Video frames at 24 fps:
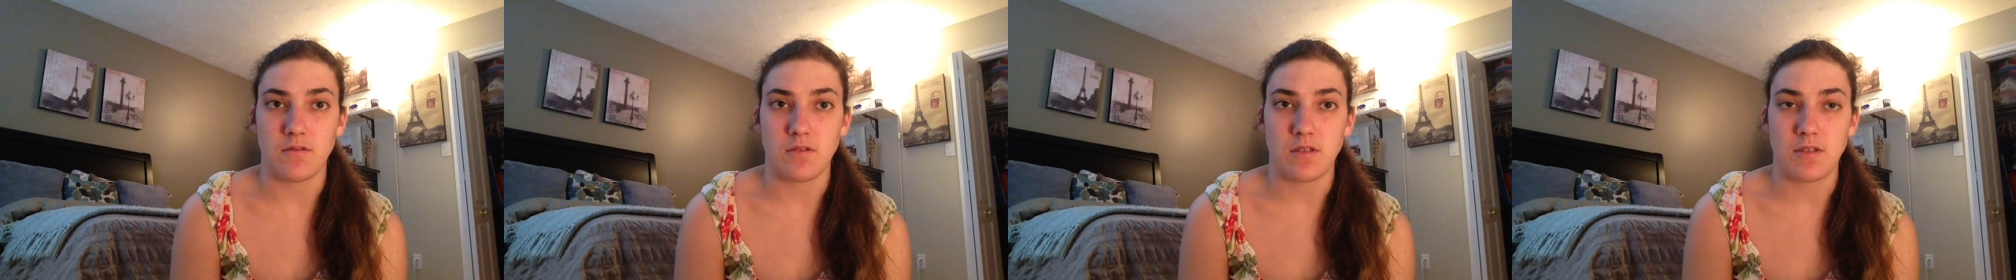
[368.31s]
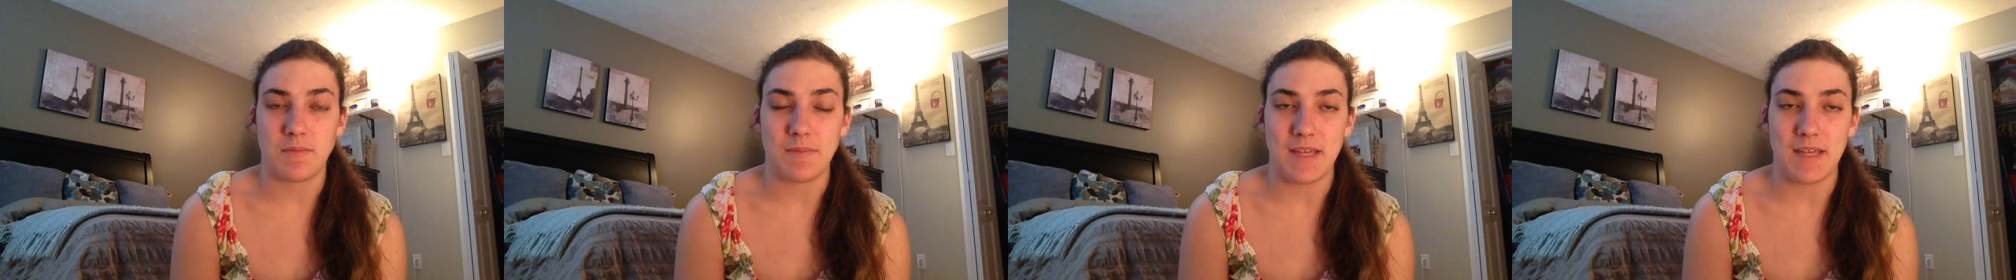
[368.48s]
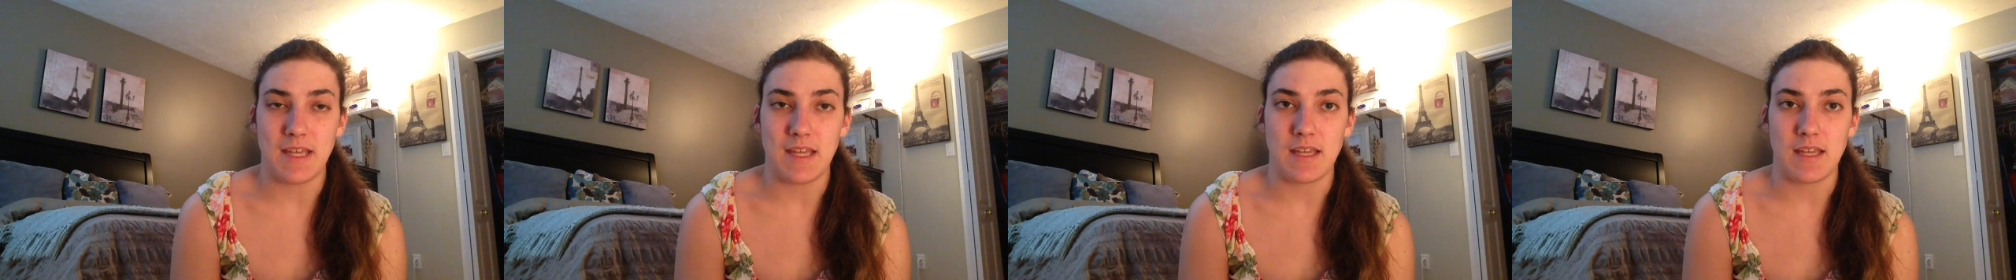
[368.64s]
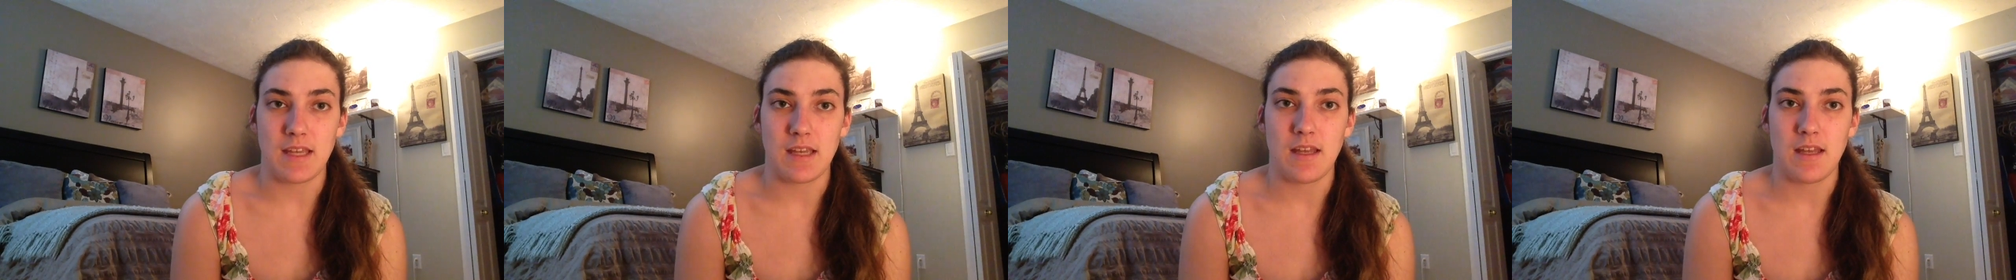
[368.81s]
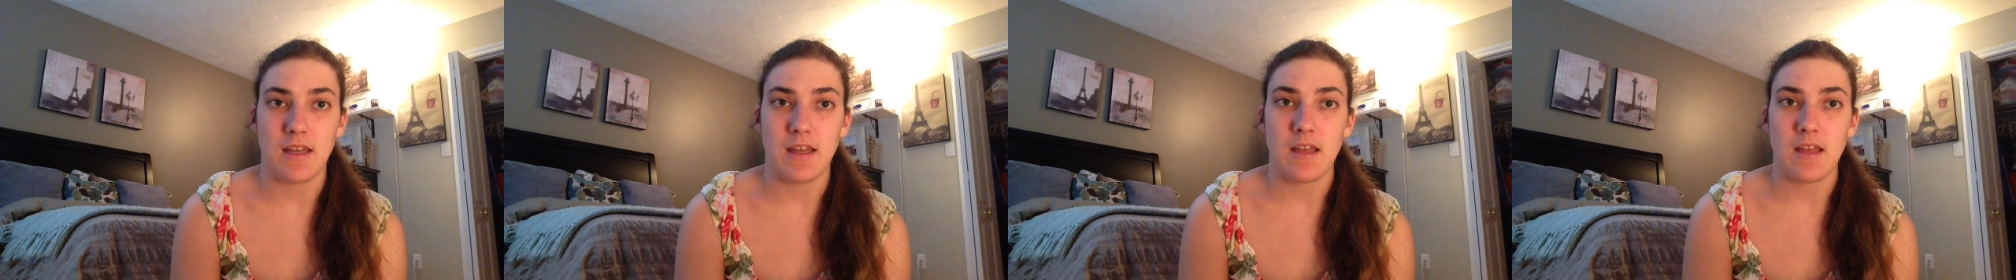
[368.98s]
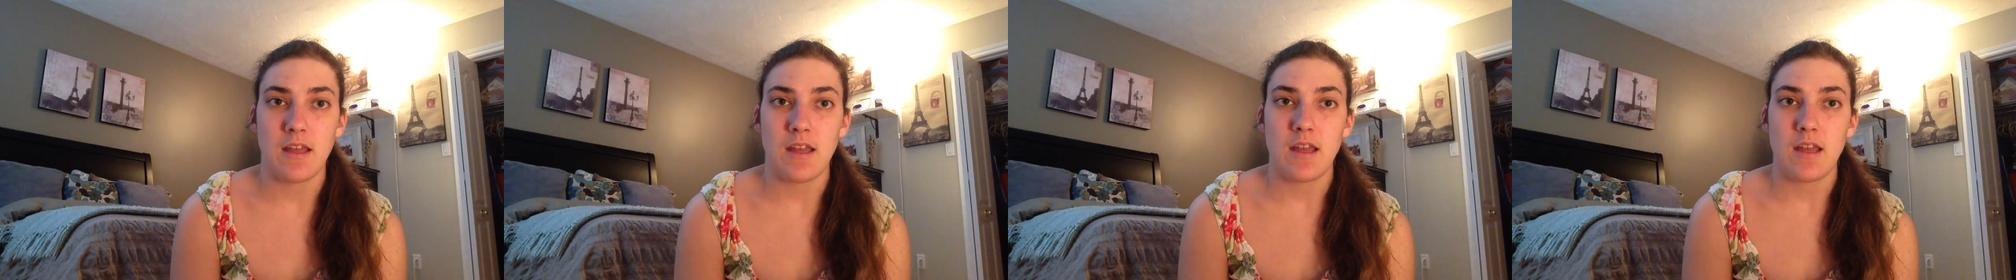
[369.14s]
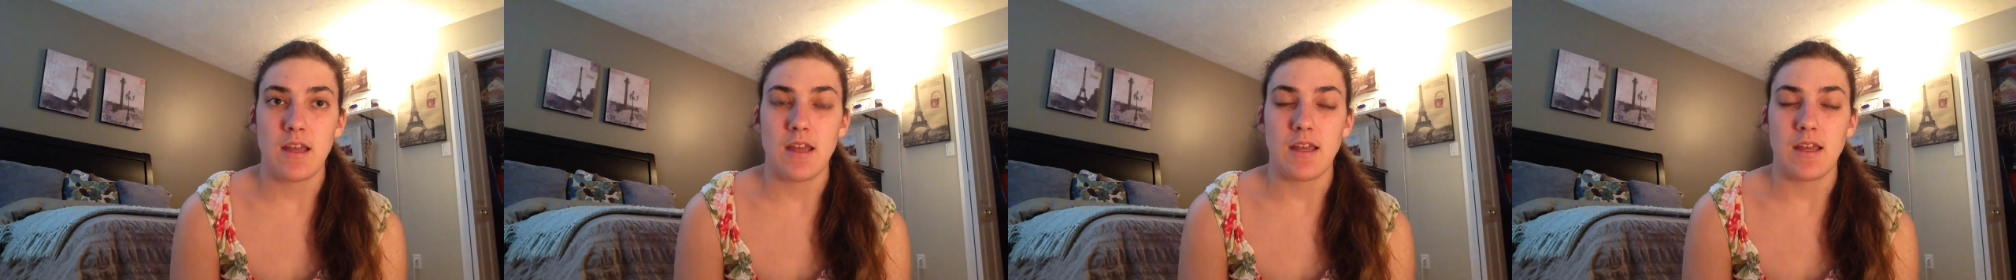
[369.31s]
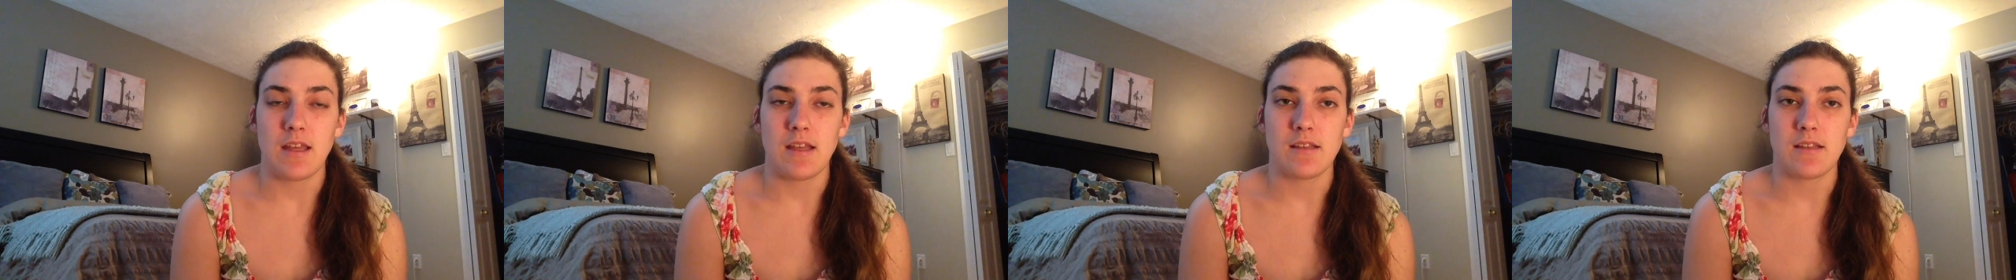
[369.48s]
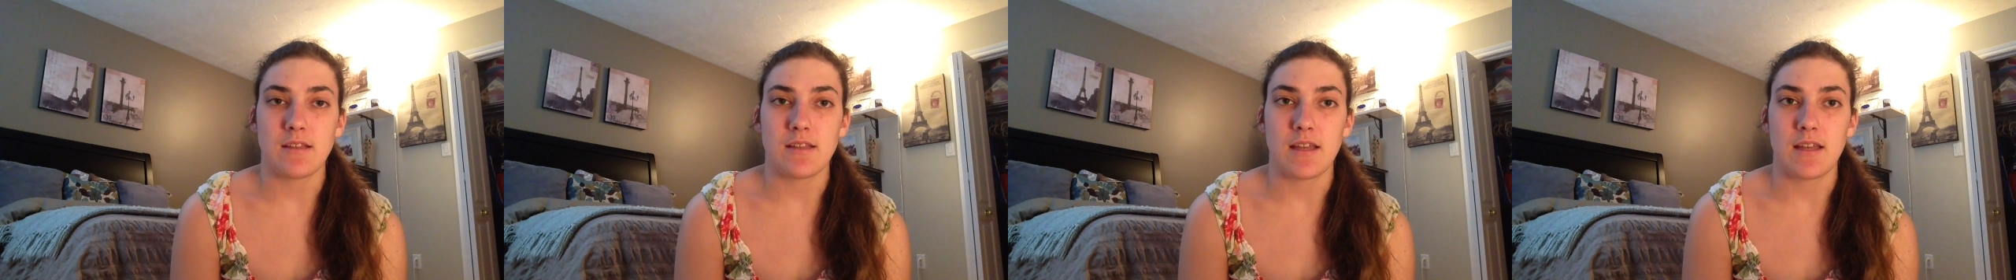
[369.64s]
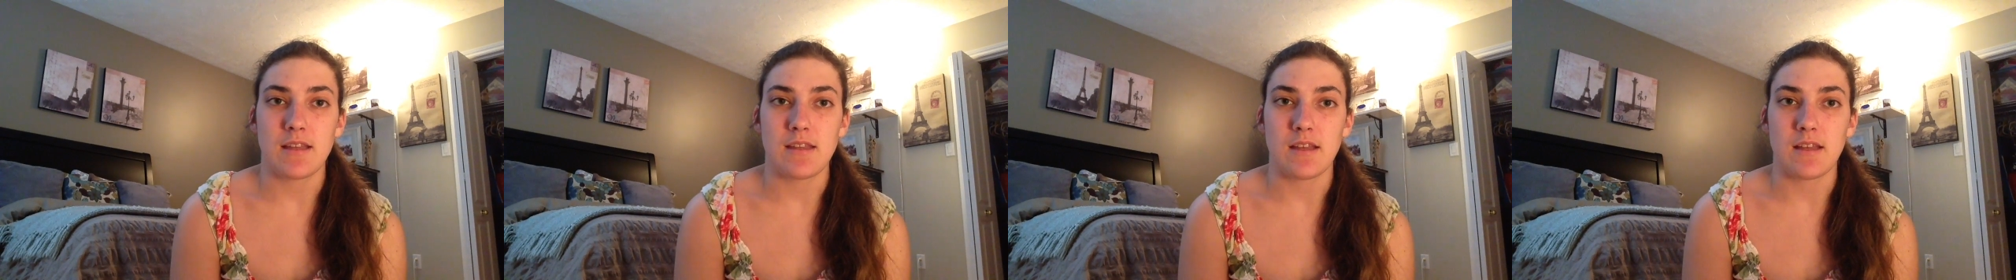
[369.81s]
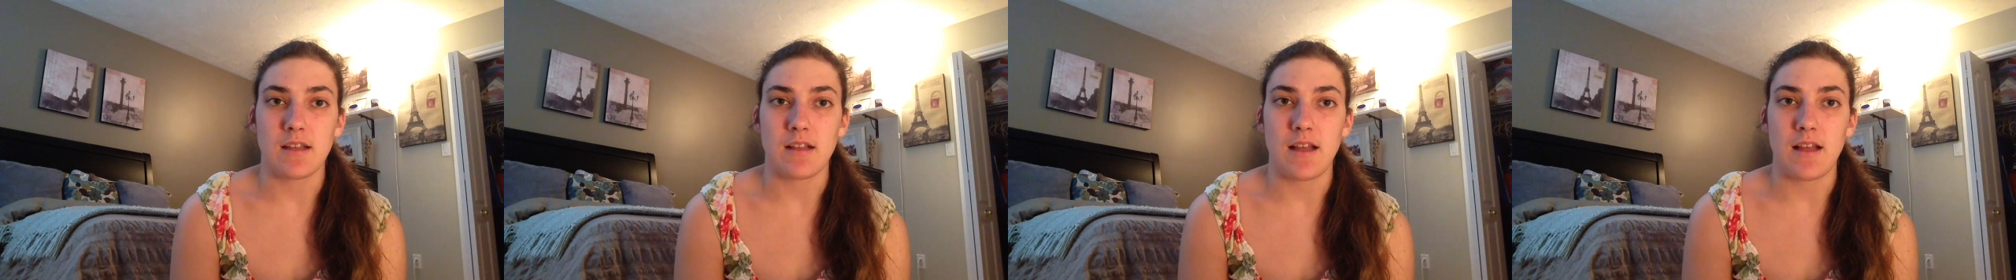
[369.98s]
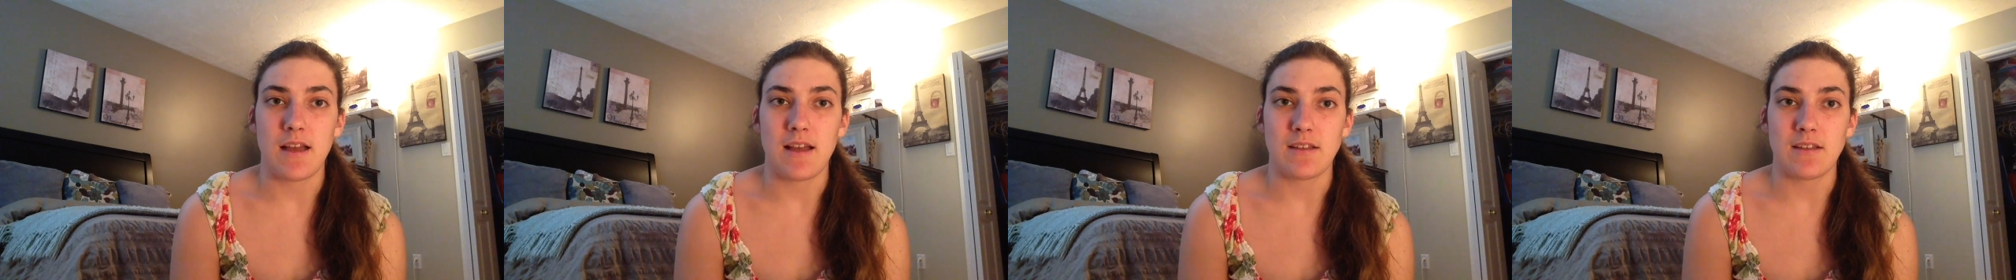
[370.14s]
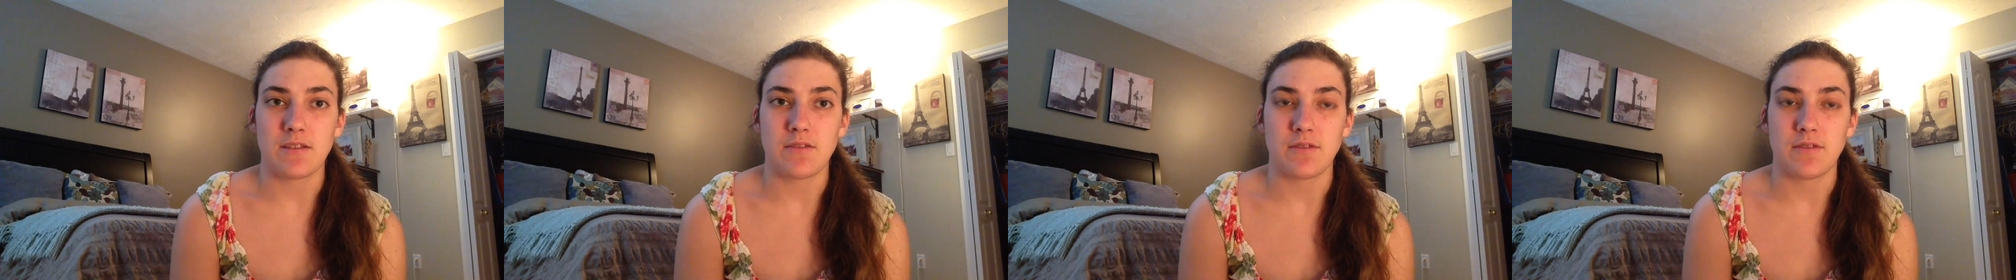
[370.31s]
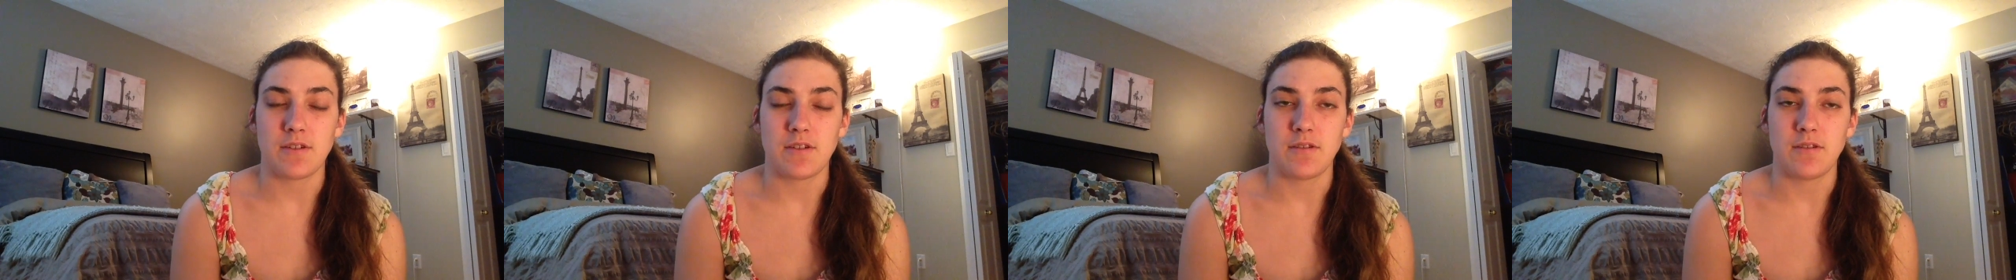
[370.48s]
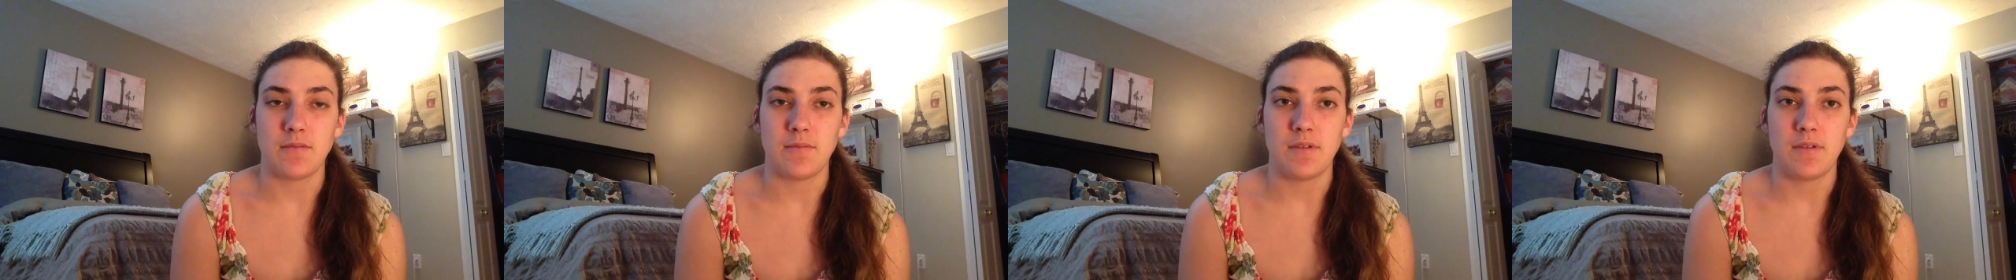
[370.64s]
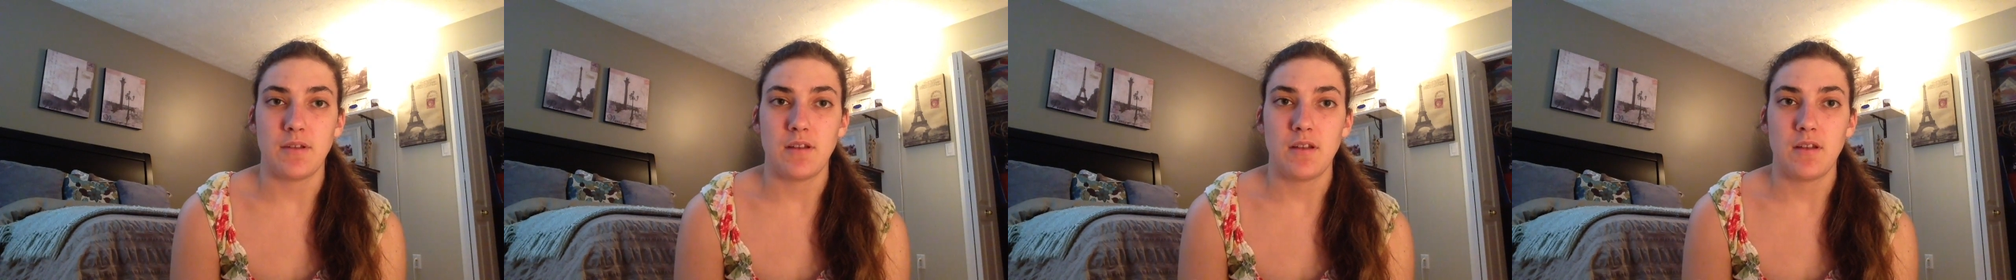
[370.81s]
speak inside the classroom